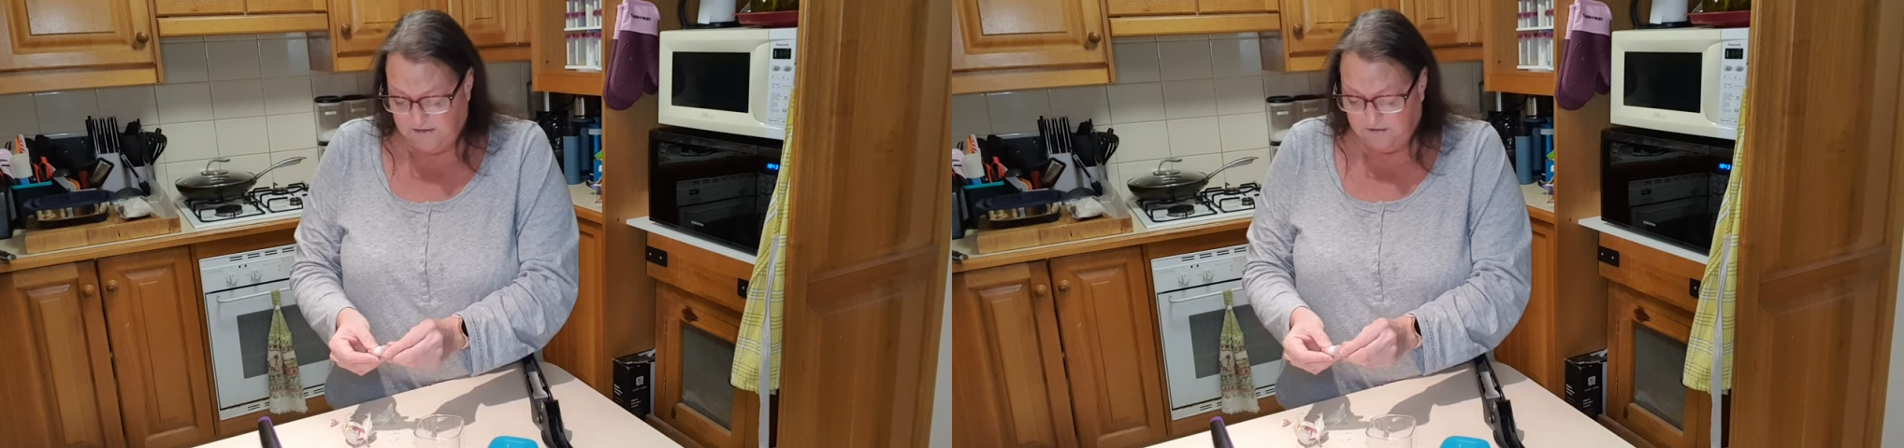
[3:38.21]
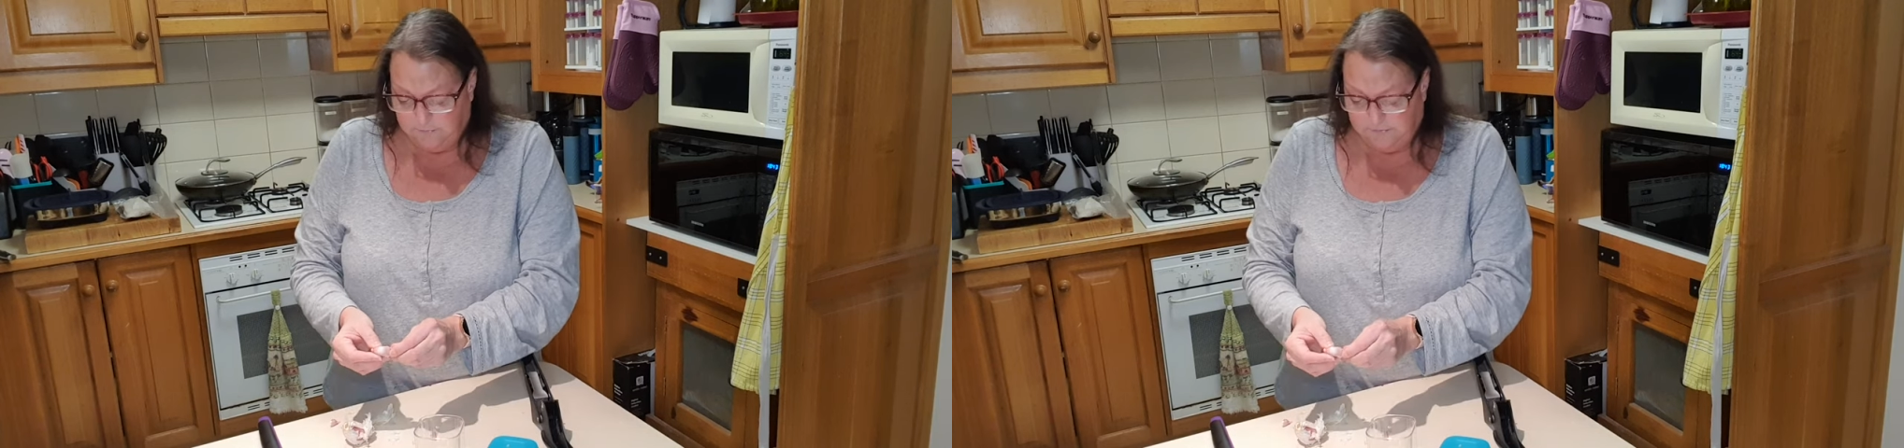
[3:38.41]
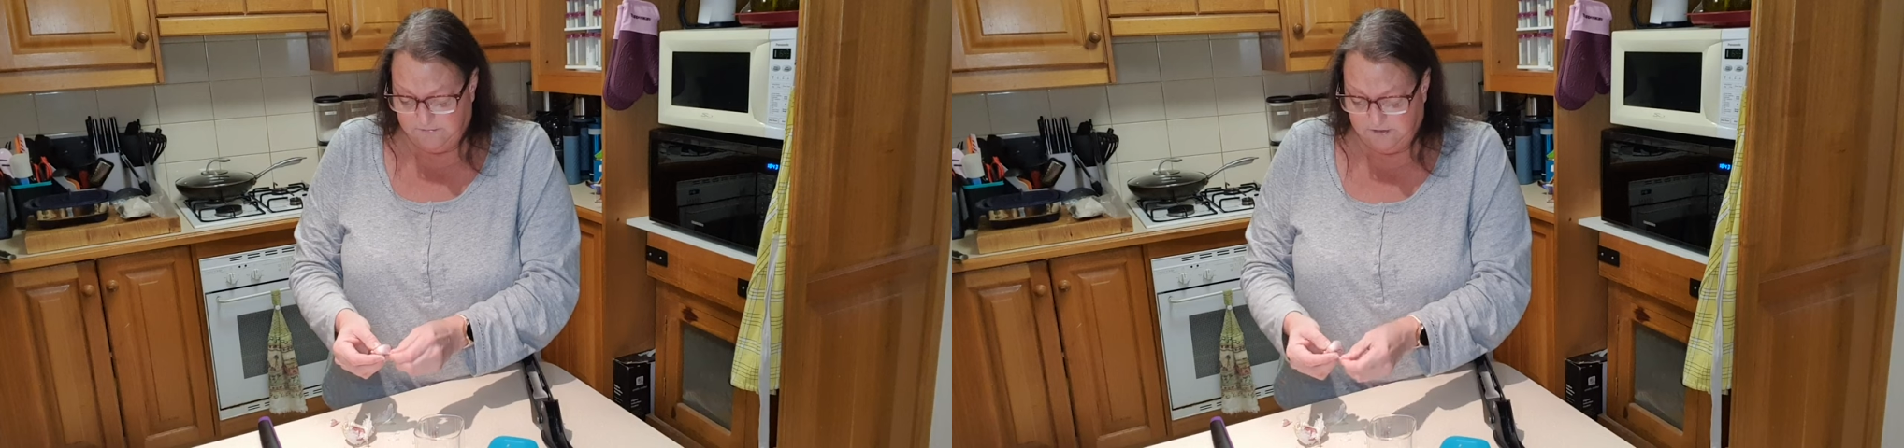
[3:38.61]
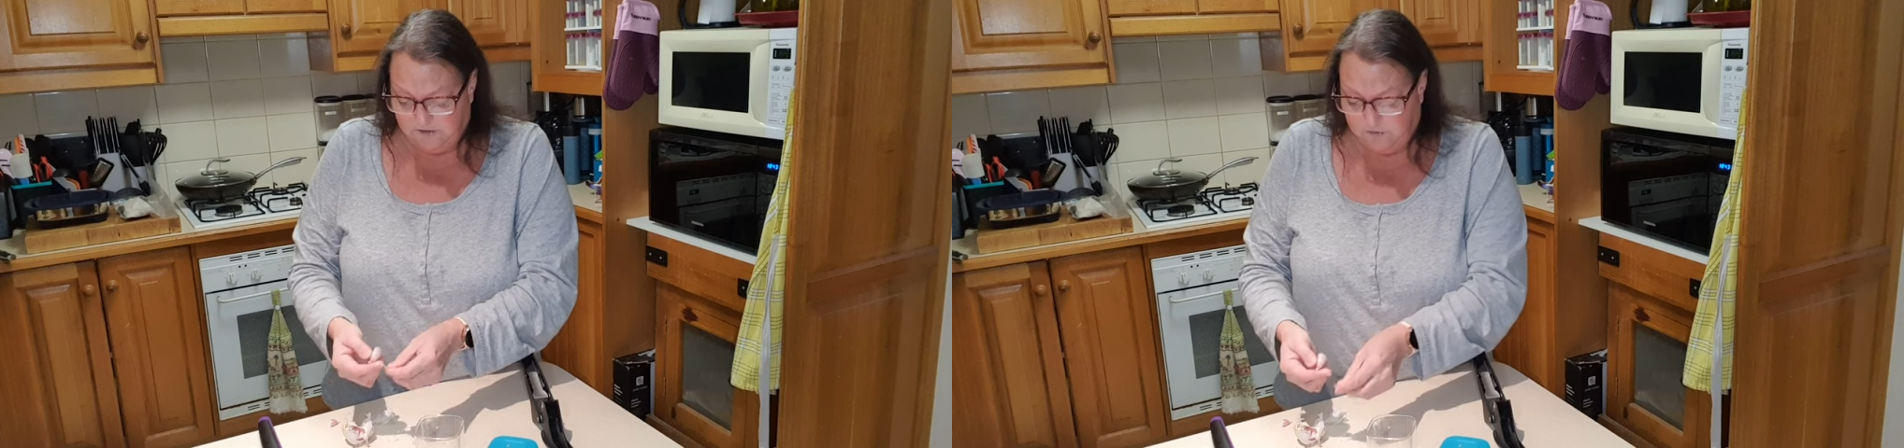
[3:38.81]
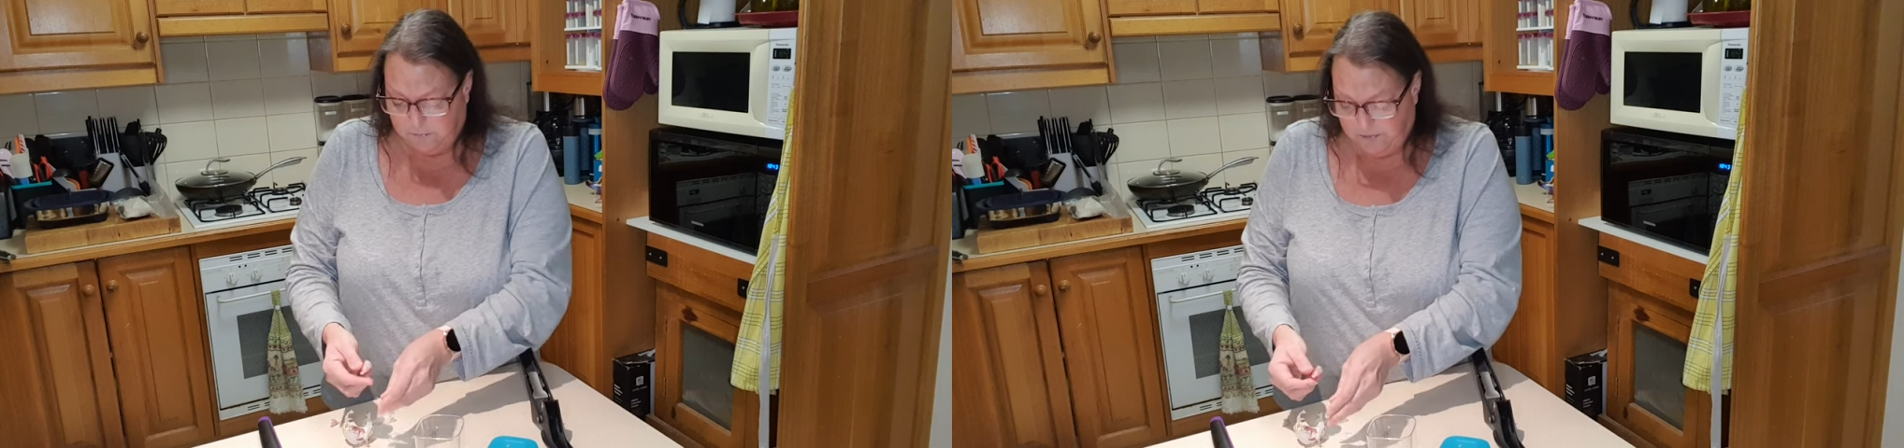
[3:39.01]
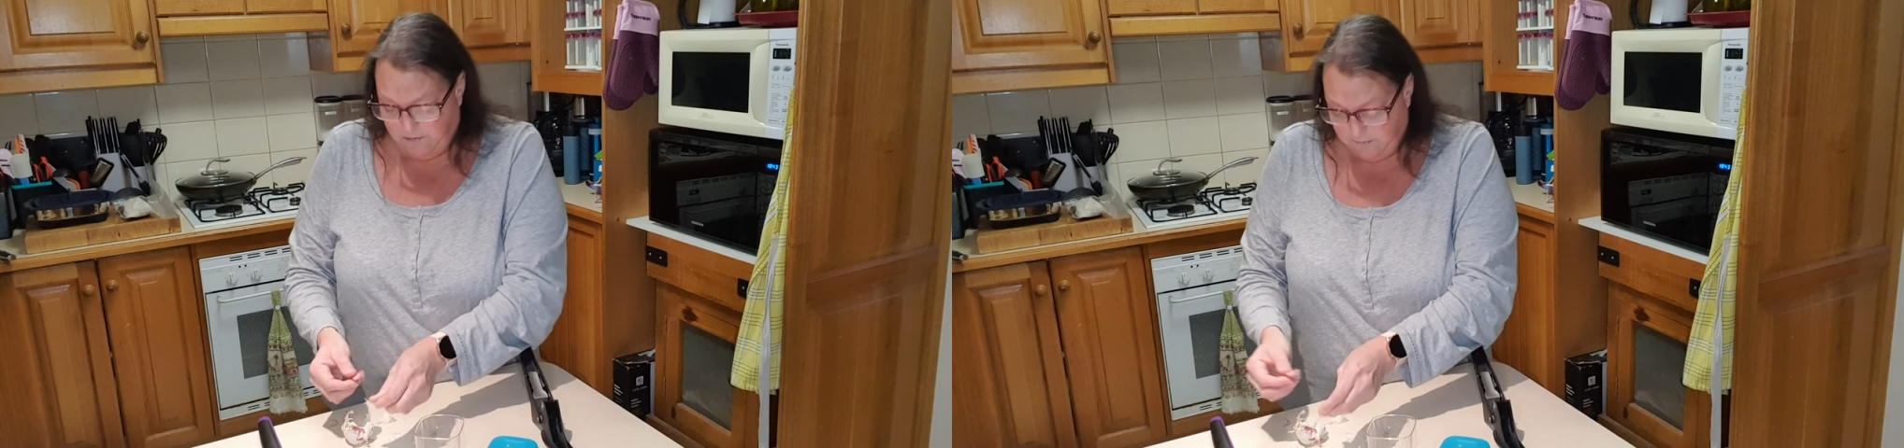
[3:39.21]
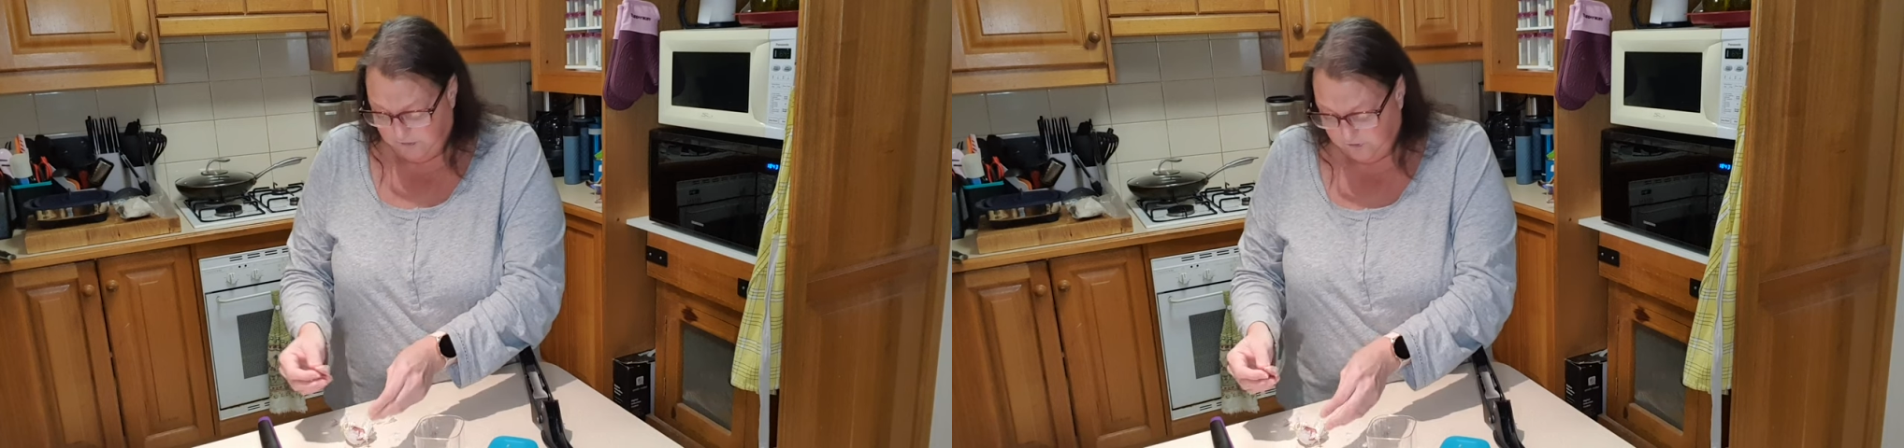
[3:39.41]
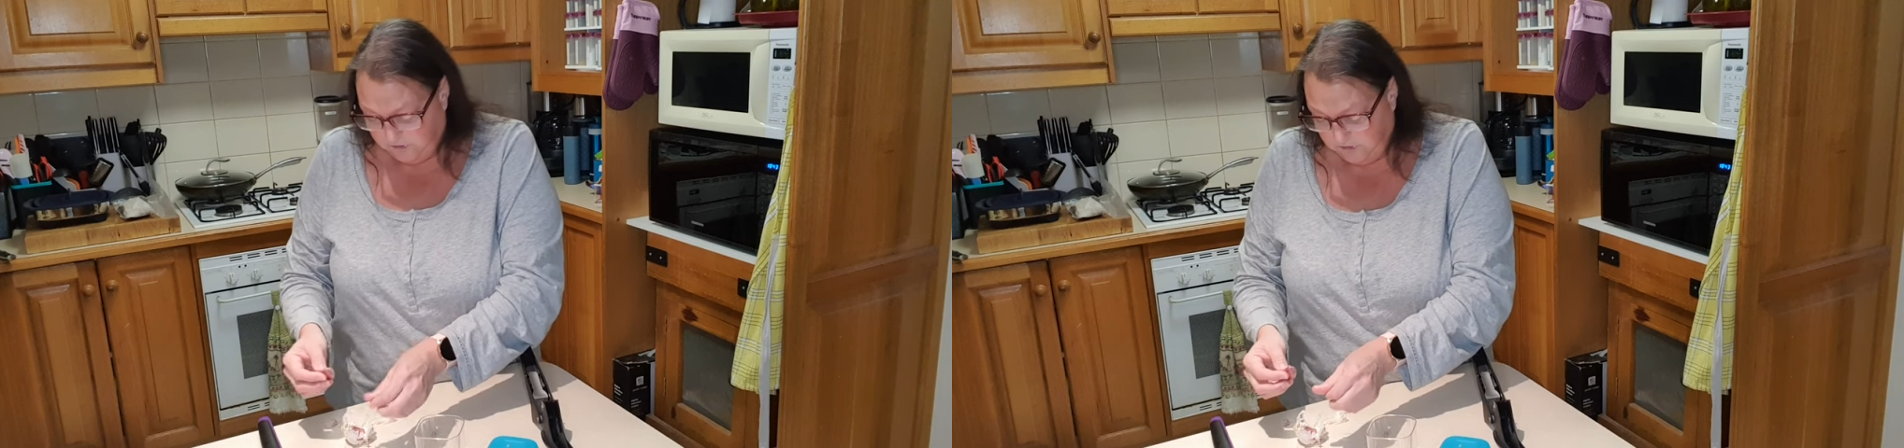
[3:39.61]
a little bit of an
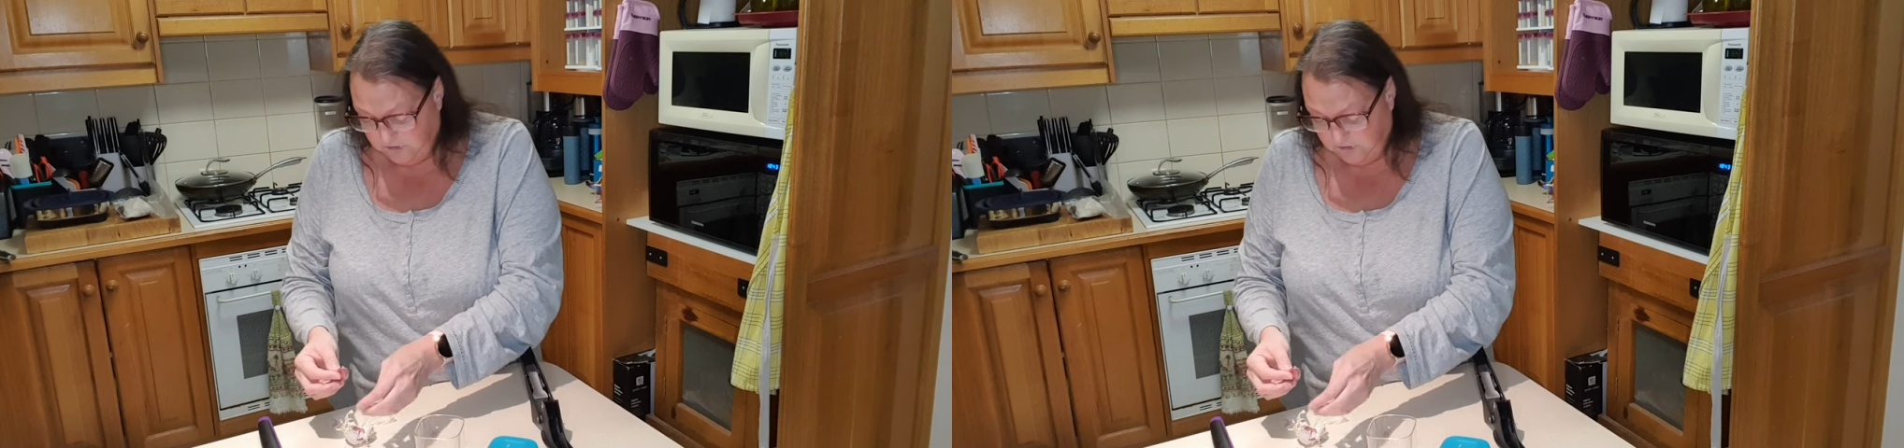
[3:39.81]
experiment.